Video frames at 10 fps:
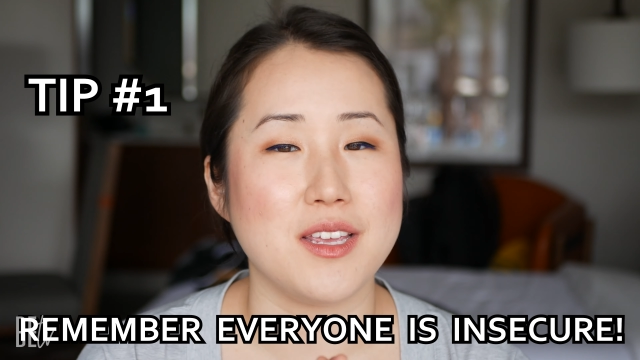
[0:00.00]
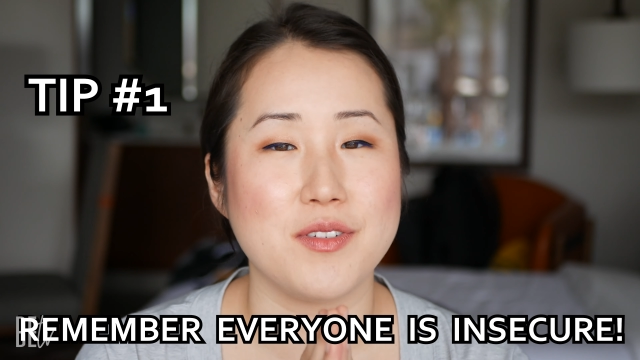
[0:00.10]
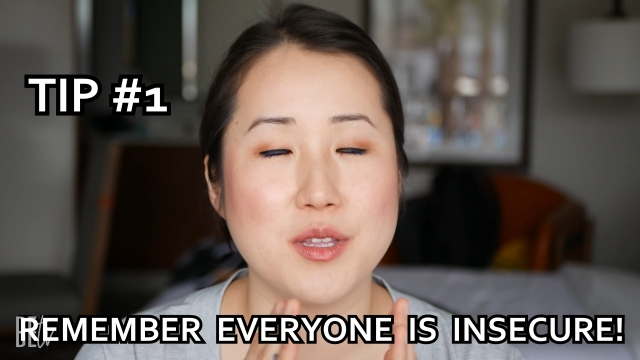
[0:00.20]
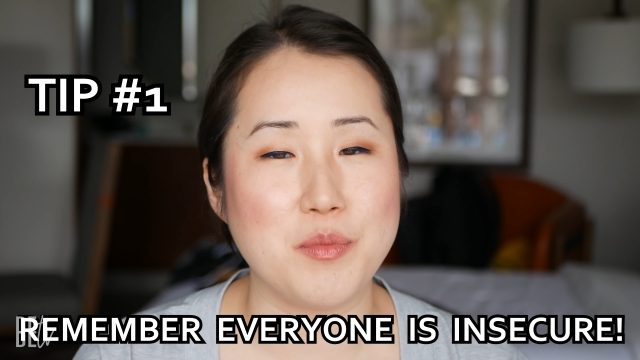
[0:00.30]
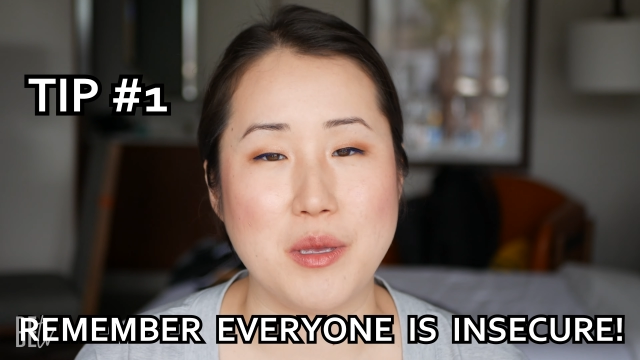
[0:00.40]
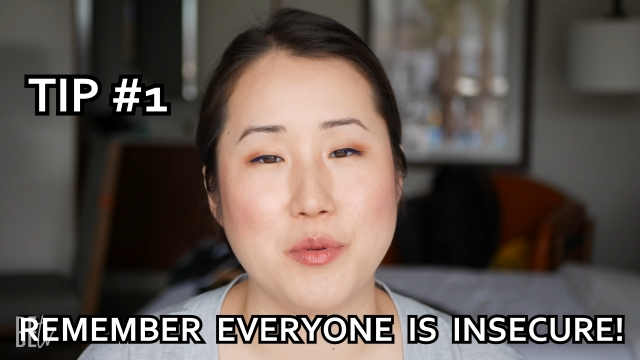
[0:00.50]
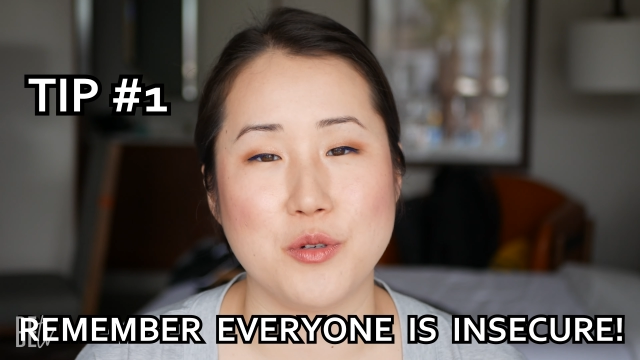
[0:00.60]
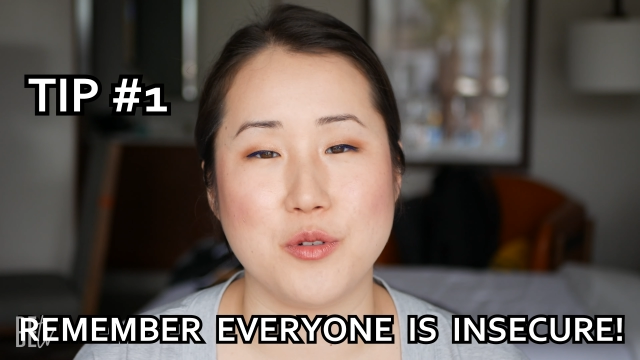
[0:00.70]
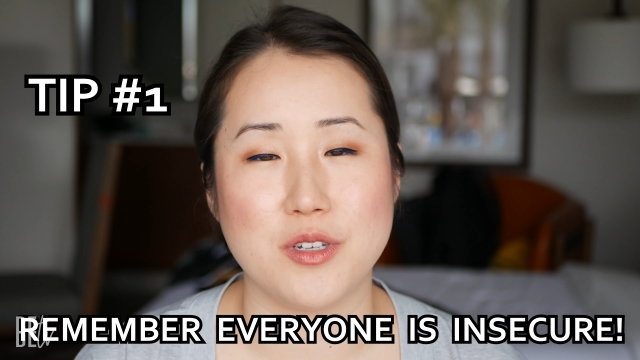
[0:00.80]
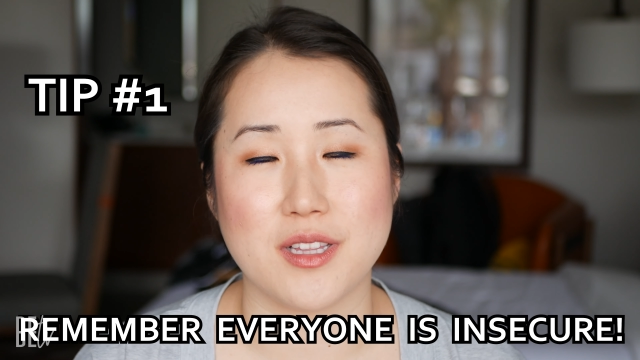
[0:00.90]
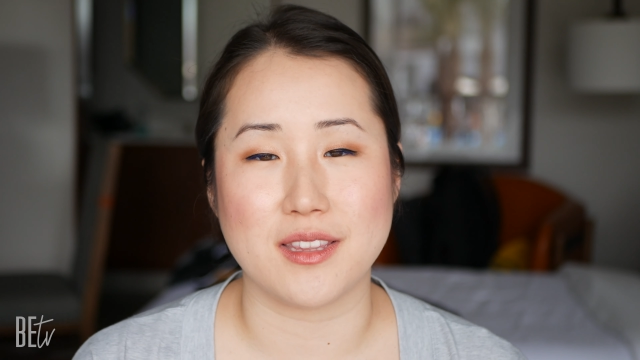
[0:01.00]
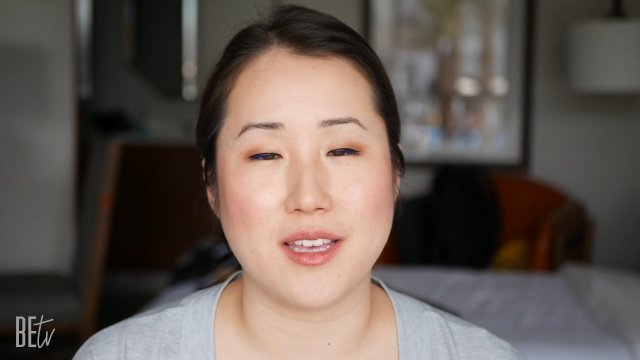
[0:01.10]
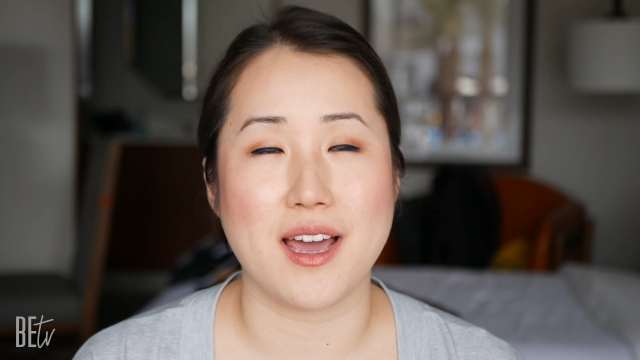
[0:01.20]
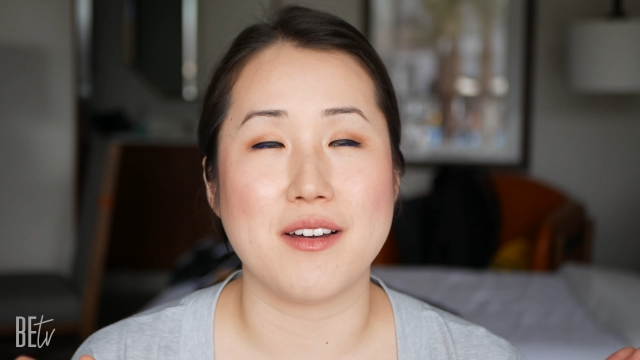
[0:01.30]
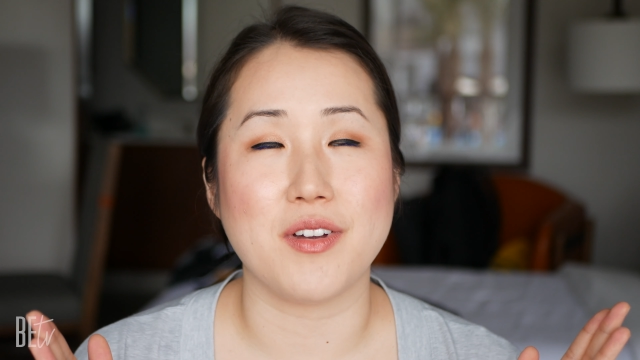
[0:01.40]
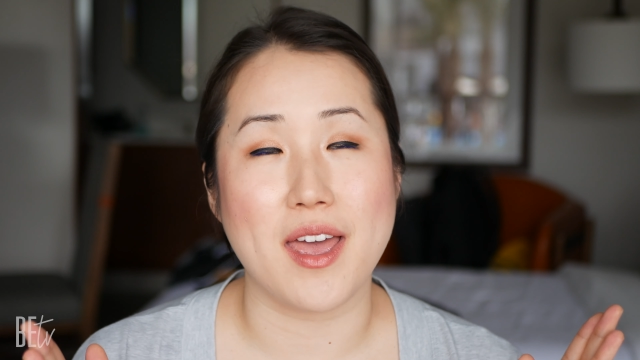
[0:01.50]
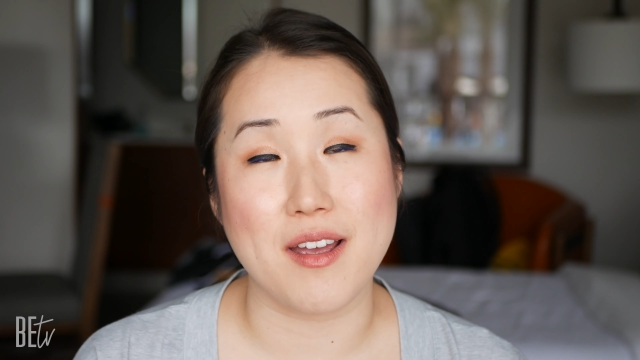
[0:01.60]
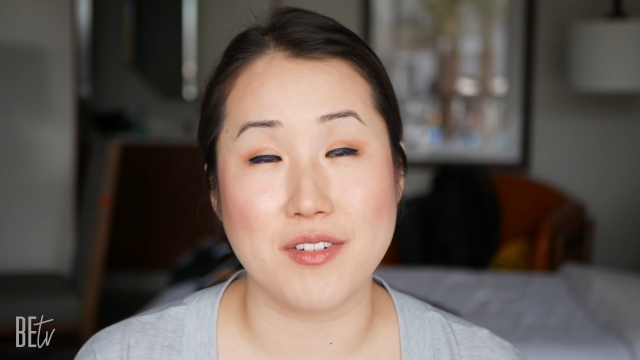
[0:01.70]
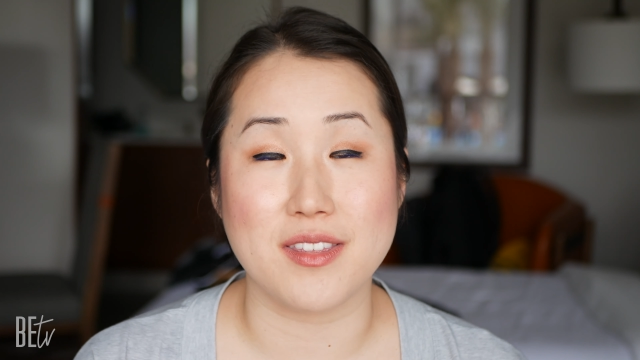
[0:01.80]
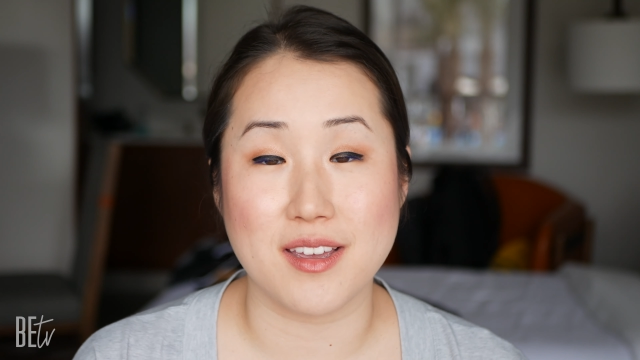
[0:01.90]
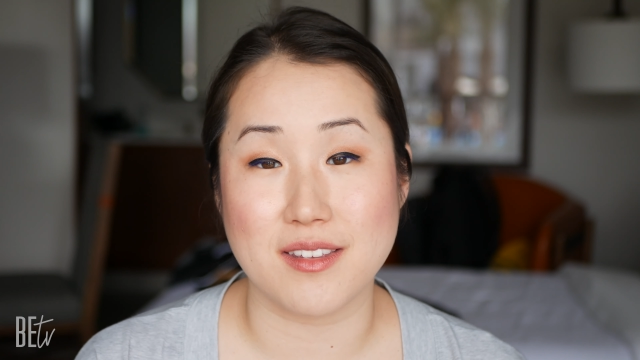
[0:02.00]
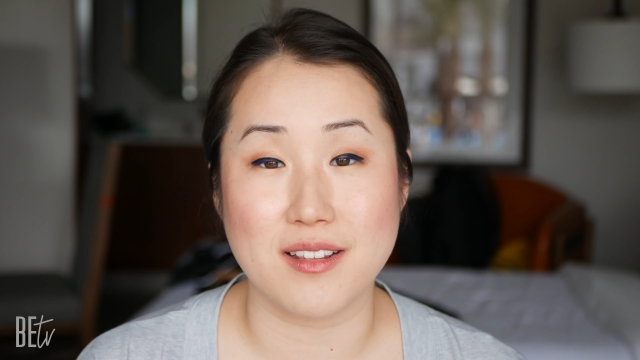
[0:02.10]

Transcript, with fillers: even the people who look like they have everything in